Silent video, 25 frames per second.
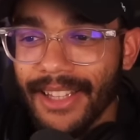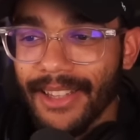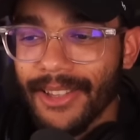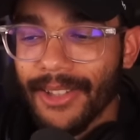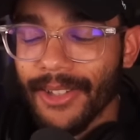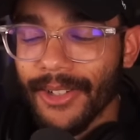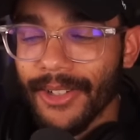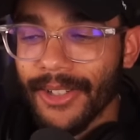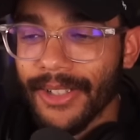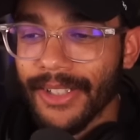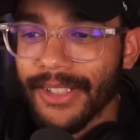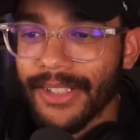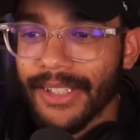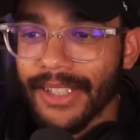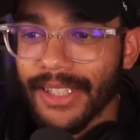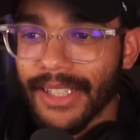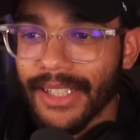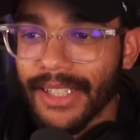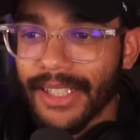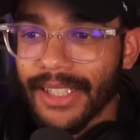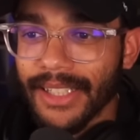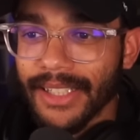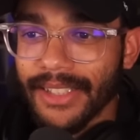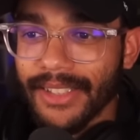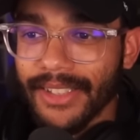learn
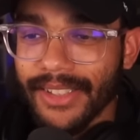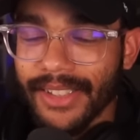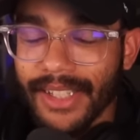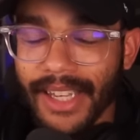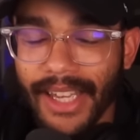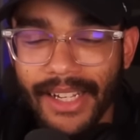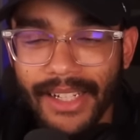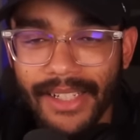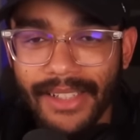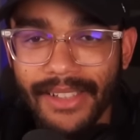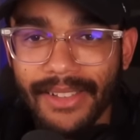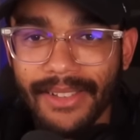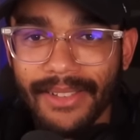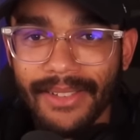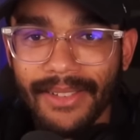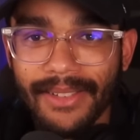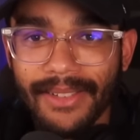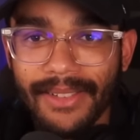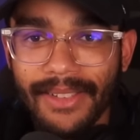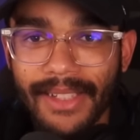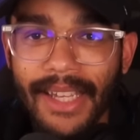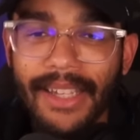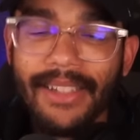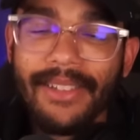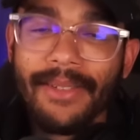to just kind of
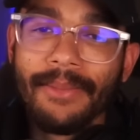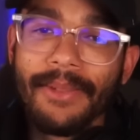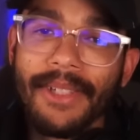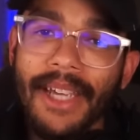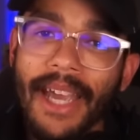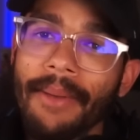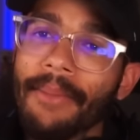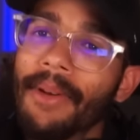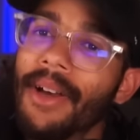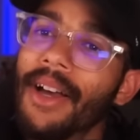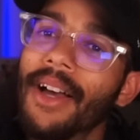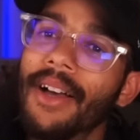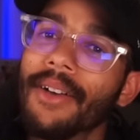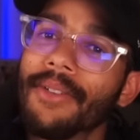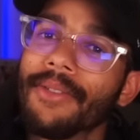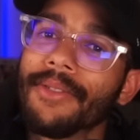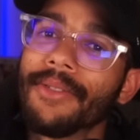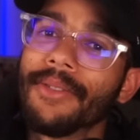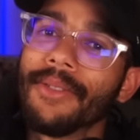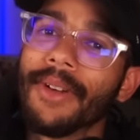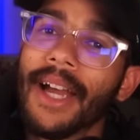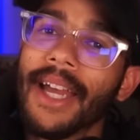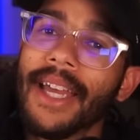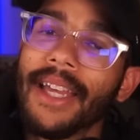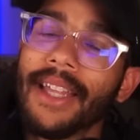take some time off,
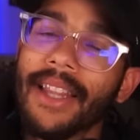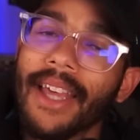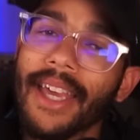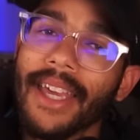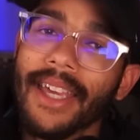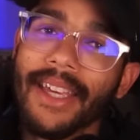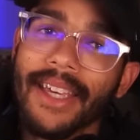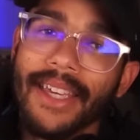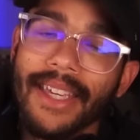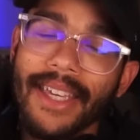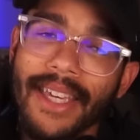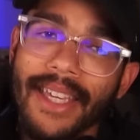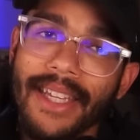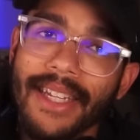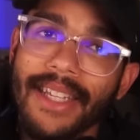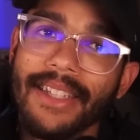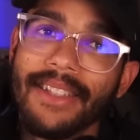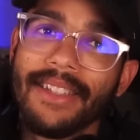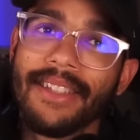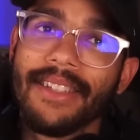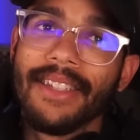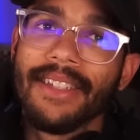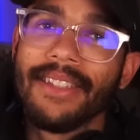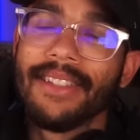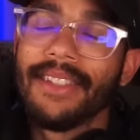right? Like again,
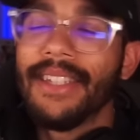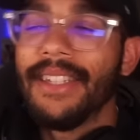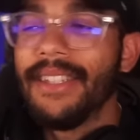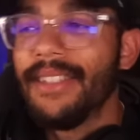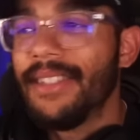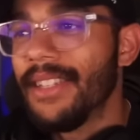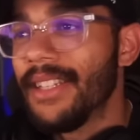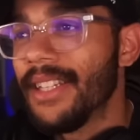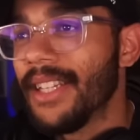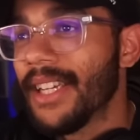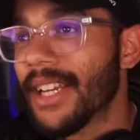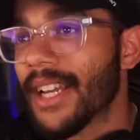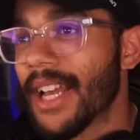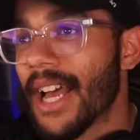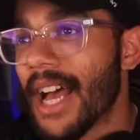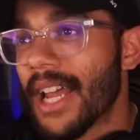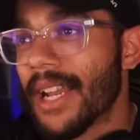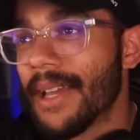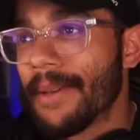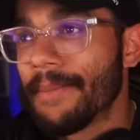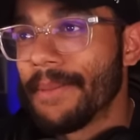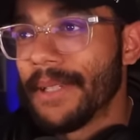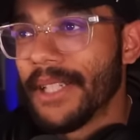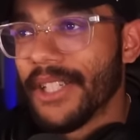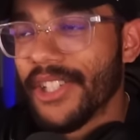it's it's easy to get
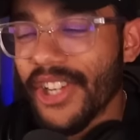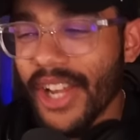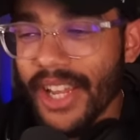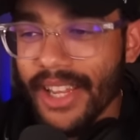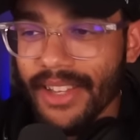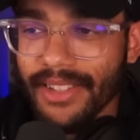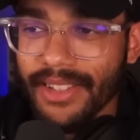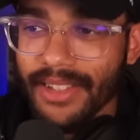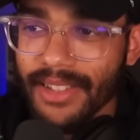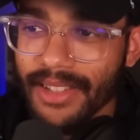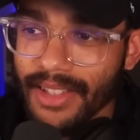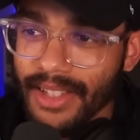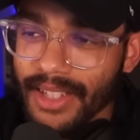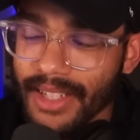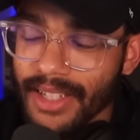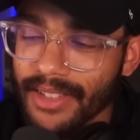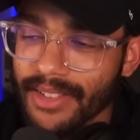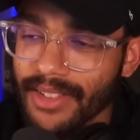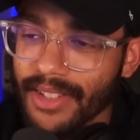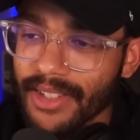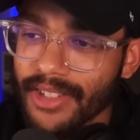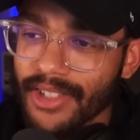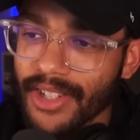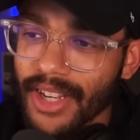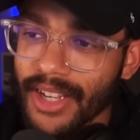caught up in chasing
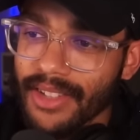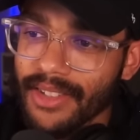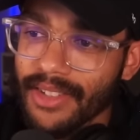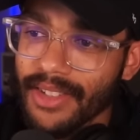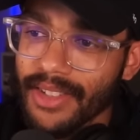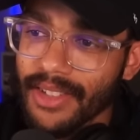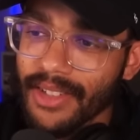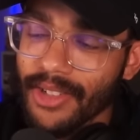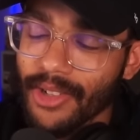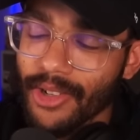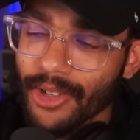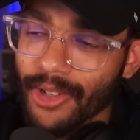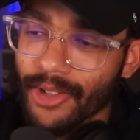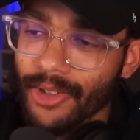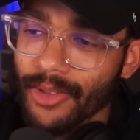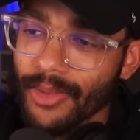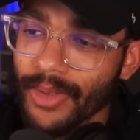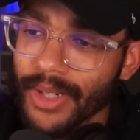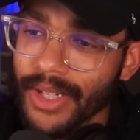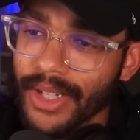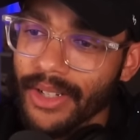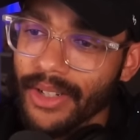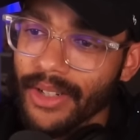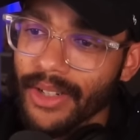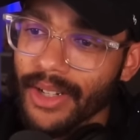things and chasing your
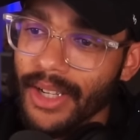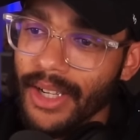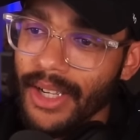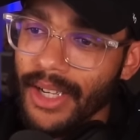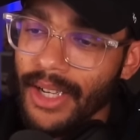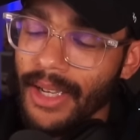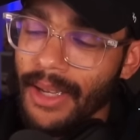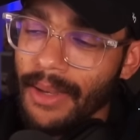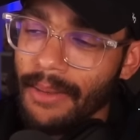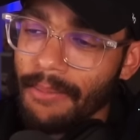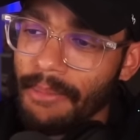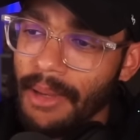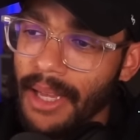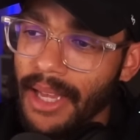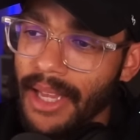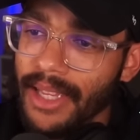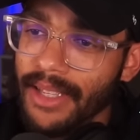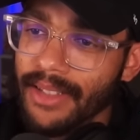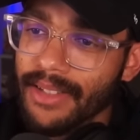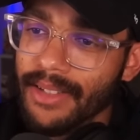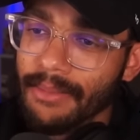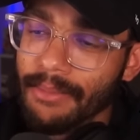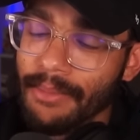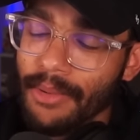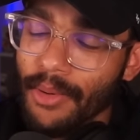career, but
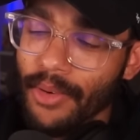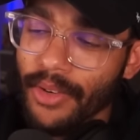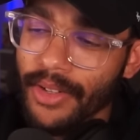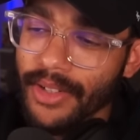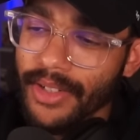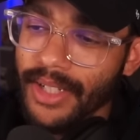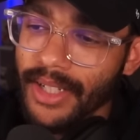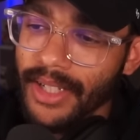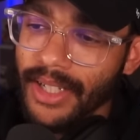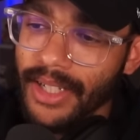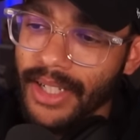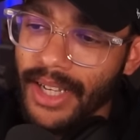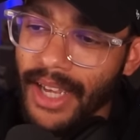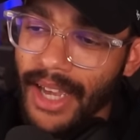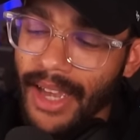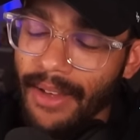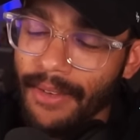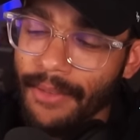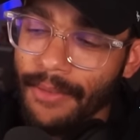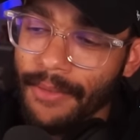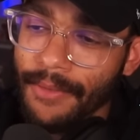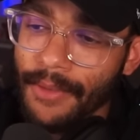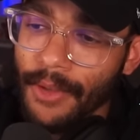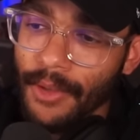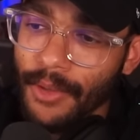it's important to
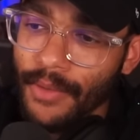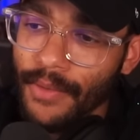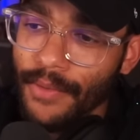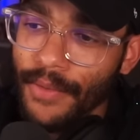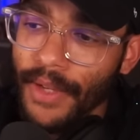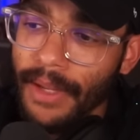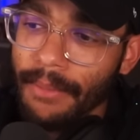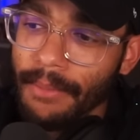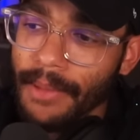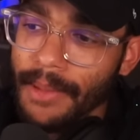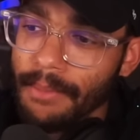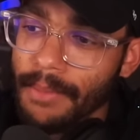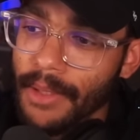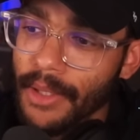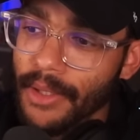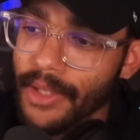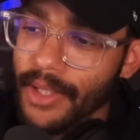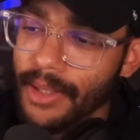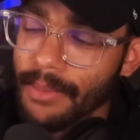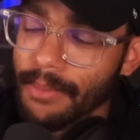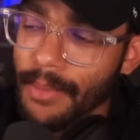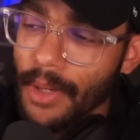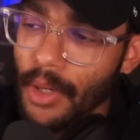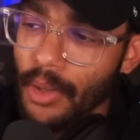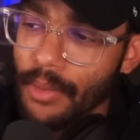have those family
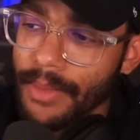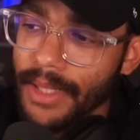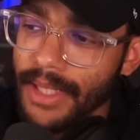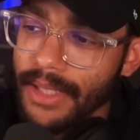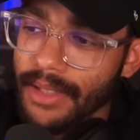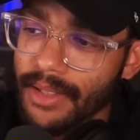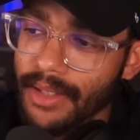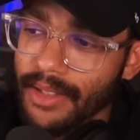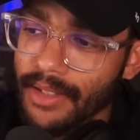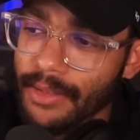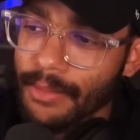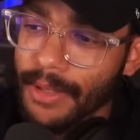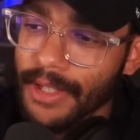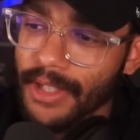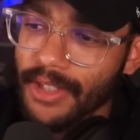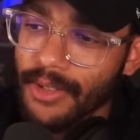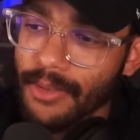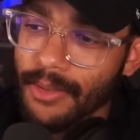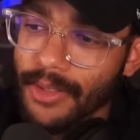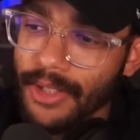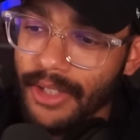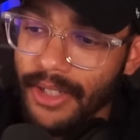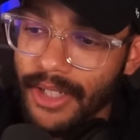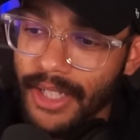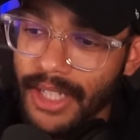building moments, especially
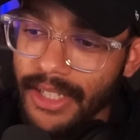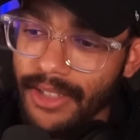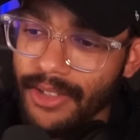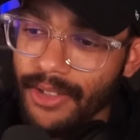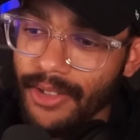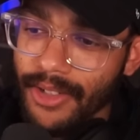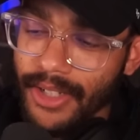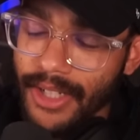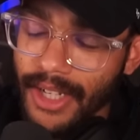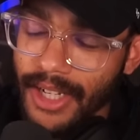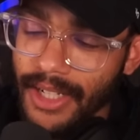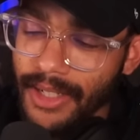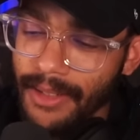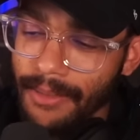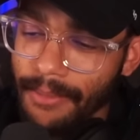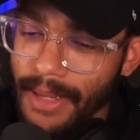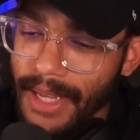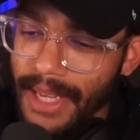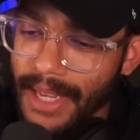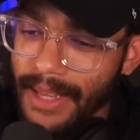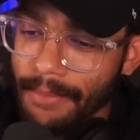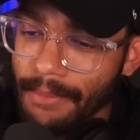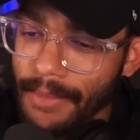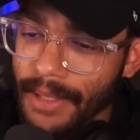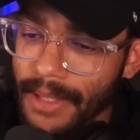when your kids are young,
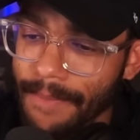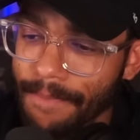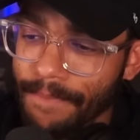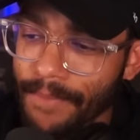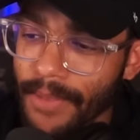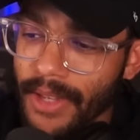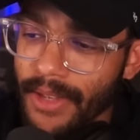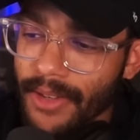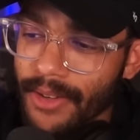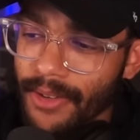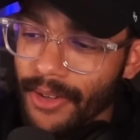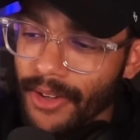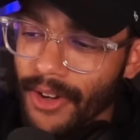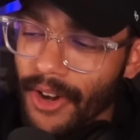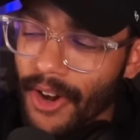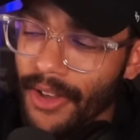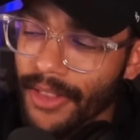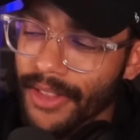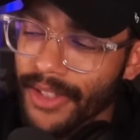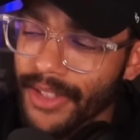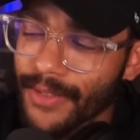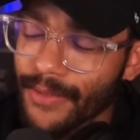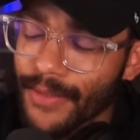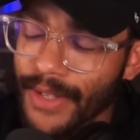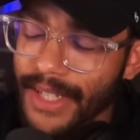man. But
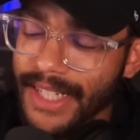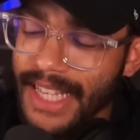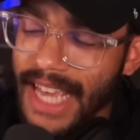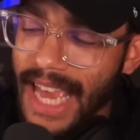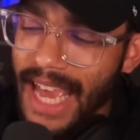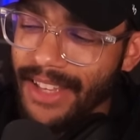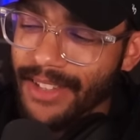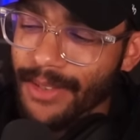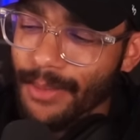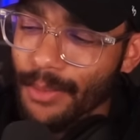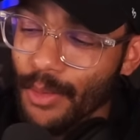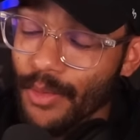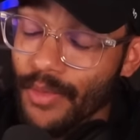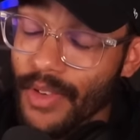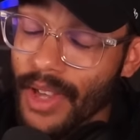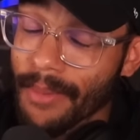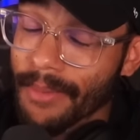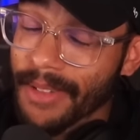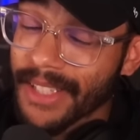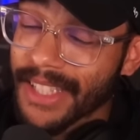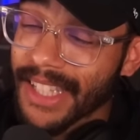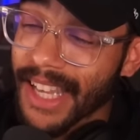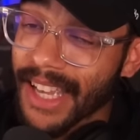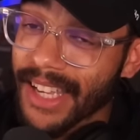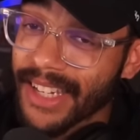regardless, fantastic movie.
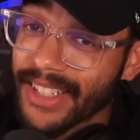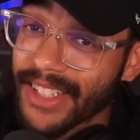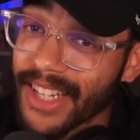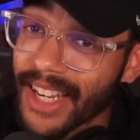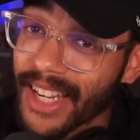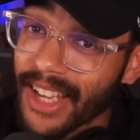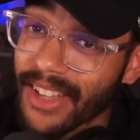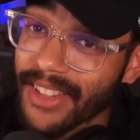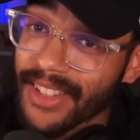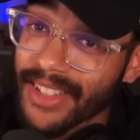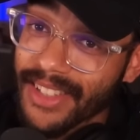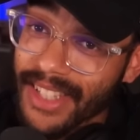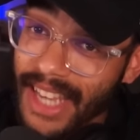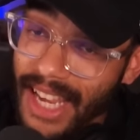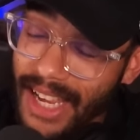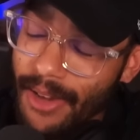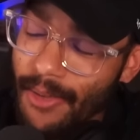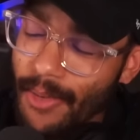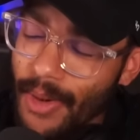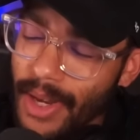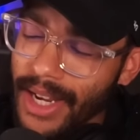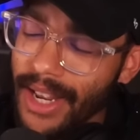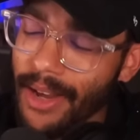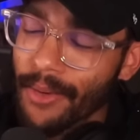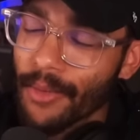I'm excited to check out the second
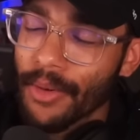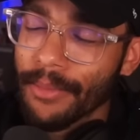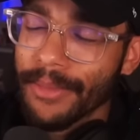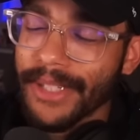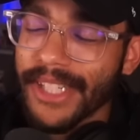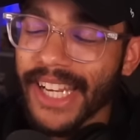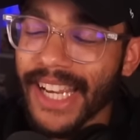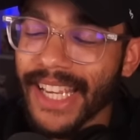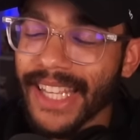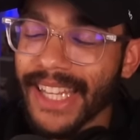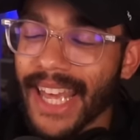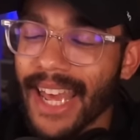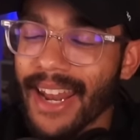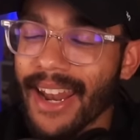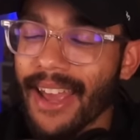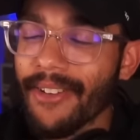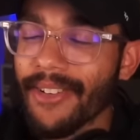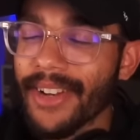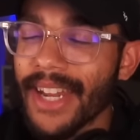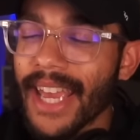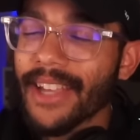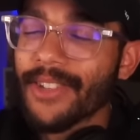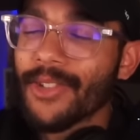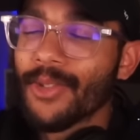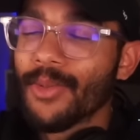one. I will be checking that
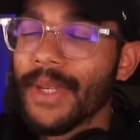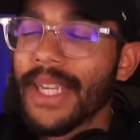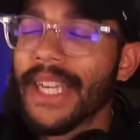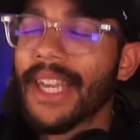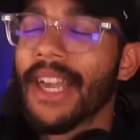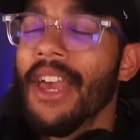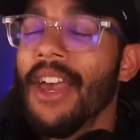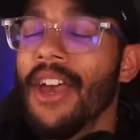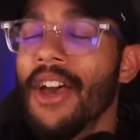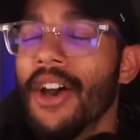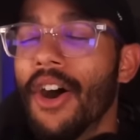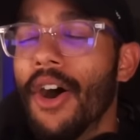out next week.